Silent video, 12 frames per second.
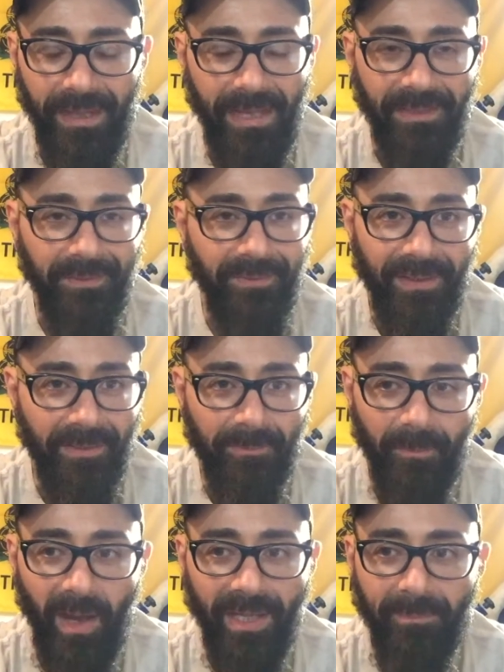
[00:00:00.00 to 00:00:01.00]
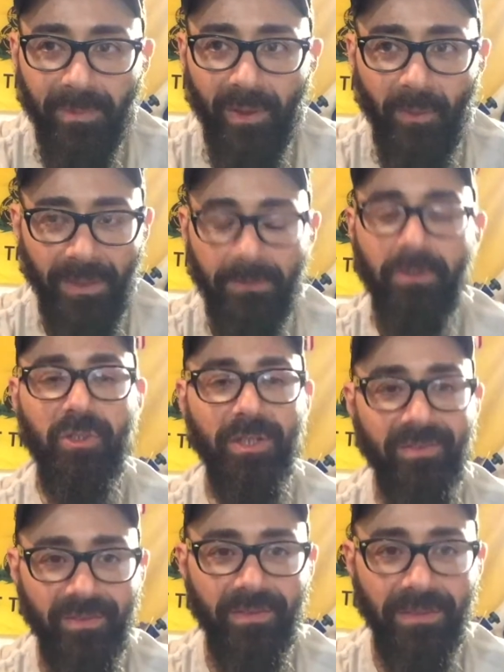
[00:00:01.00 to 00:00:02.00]
anything mind-blowing. It was
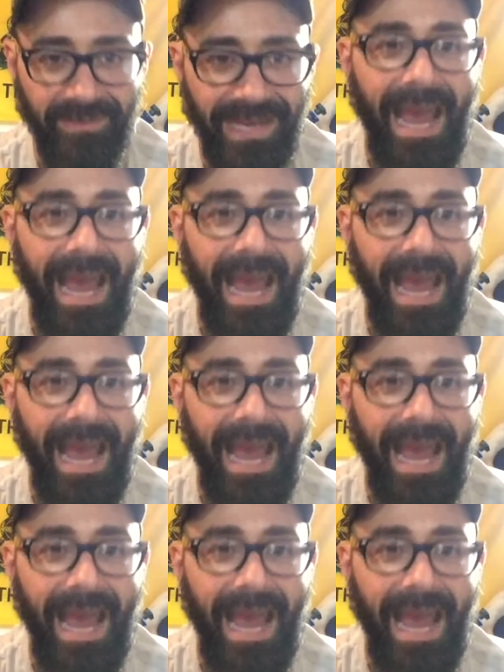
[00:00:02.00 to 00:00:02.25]
just to